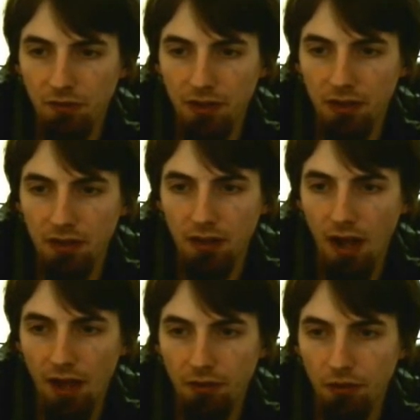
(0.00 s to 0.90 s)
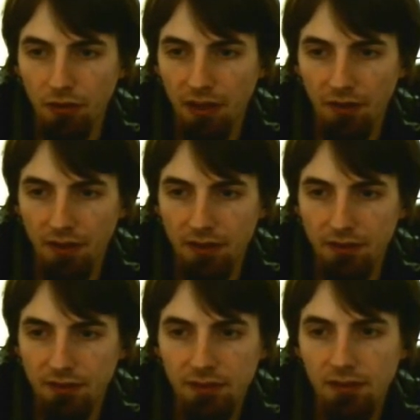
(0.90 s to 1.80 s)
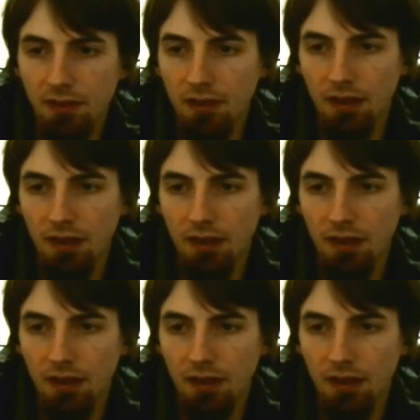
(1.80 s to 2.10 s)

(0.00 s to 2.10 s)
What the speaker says: over here. I don't know who the hell that is.